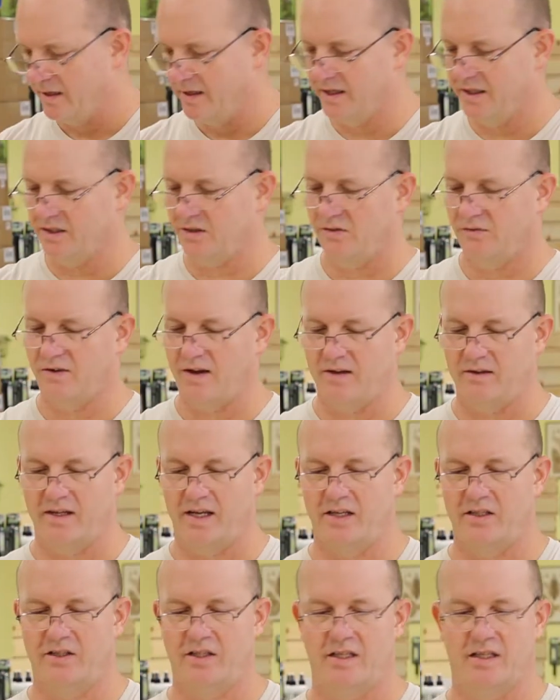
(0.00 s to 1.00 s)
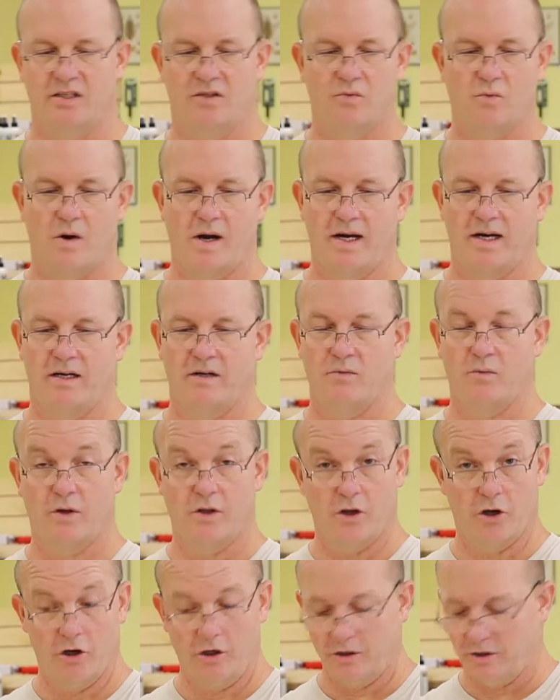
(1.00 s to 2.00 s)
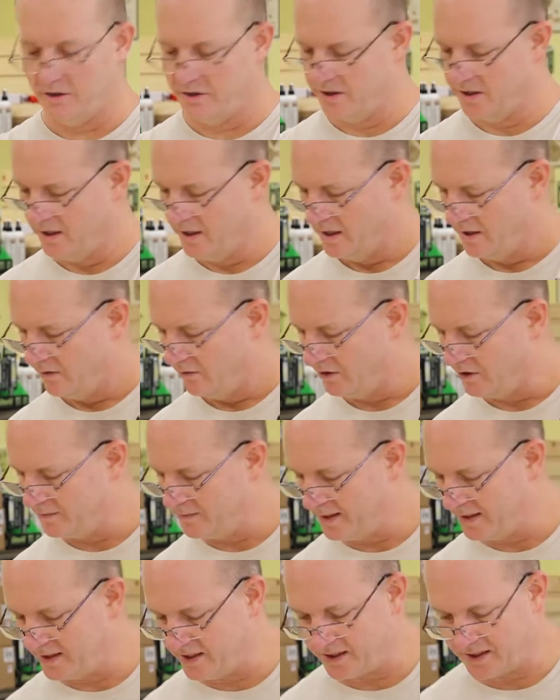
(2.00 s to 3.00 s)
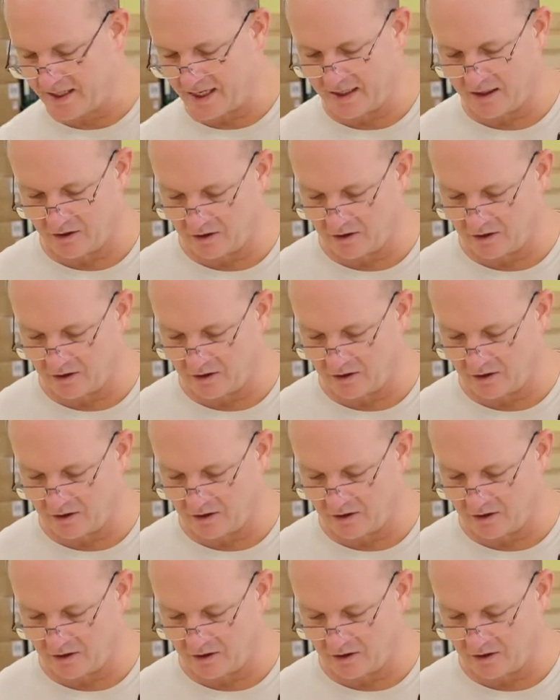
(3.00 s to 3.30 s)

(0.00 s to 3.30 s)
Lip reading: This foundation is wired with hooks, which means it's got